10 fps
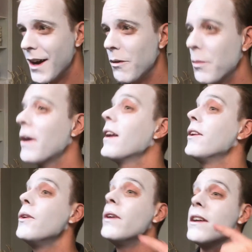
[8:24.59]
what we're going to
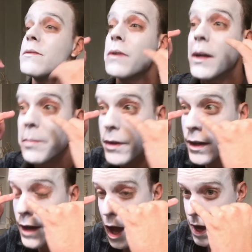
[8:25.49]
do is we're going to put
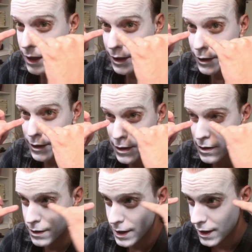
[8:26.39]
on eyeliner
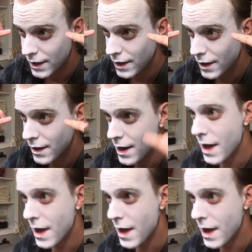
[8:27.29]
right here,